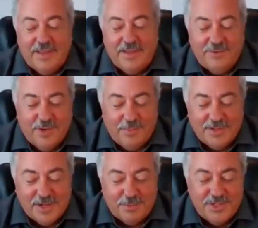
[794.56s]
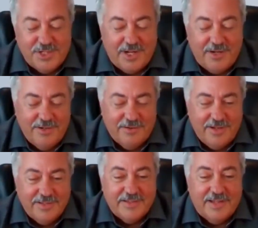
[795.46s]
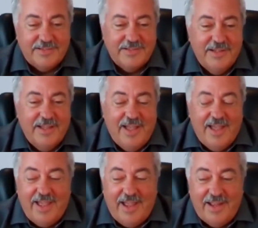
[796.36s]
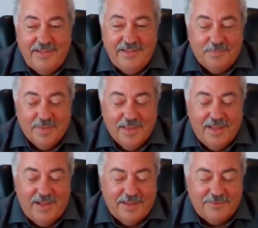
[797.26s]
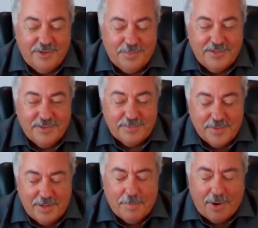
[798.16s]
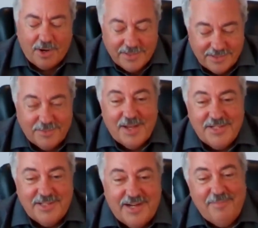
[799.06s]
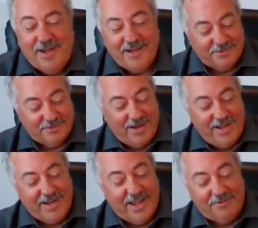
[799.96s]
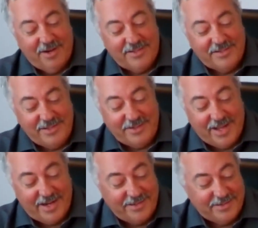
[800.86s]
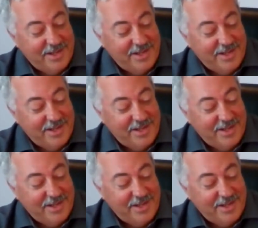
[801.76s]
Thank you so much. I appreciate your insights and thanks for your participation today, Mike. It's great. Sure. And again, great to see you again. It's